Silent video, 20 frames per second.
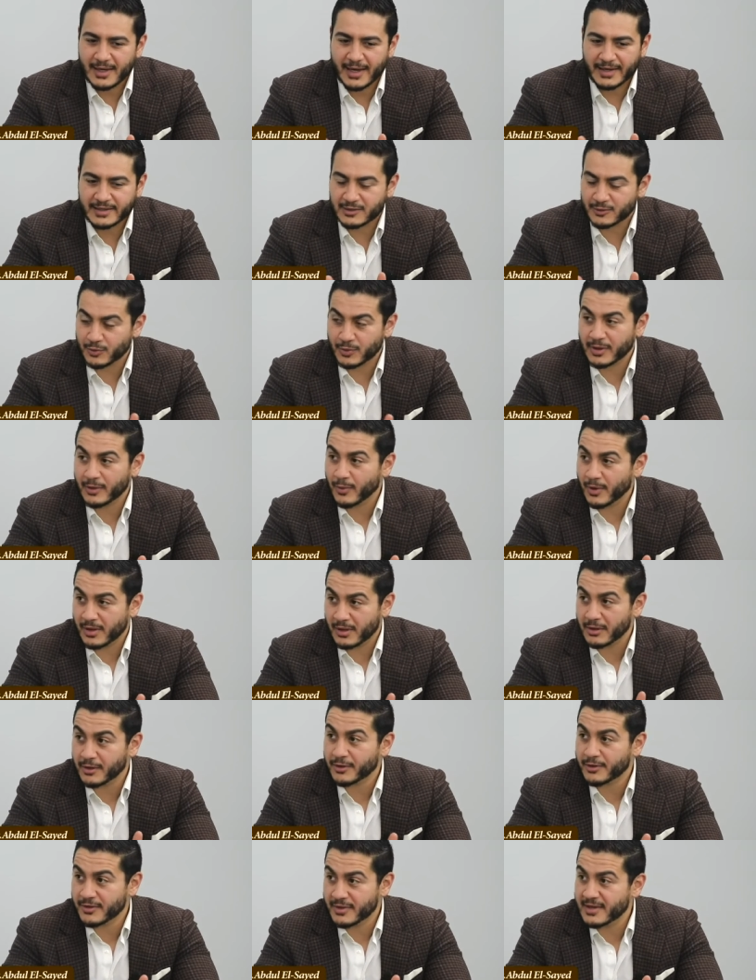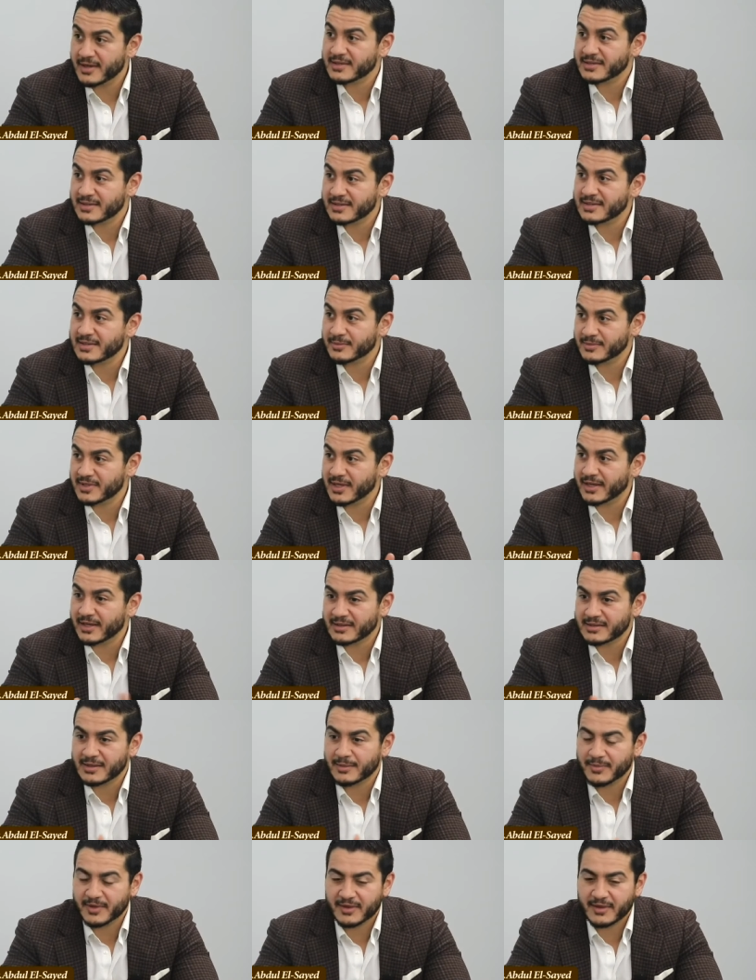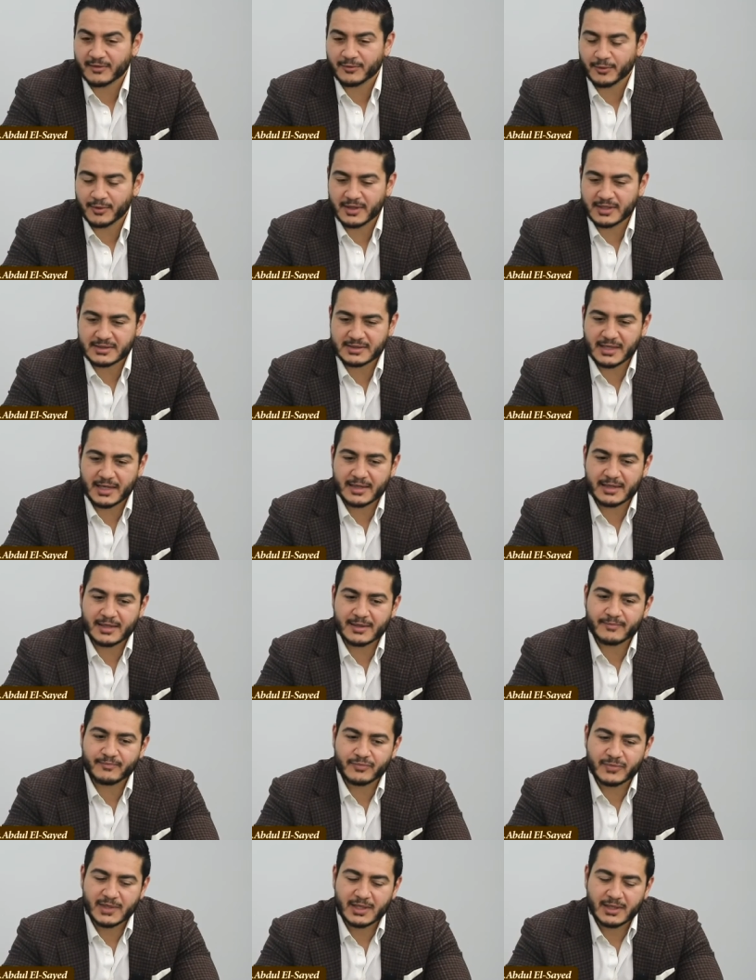I just really want to learn this. It seems like it's something that's really exciting.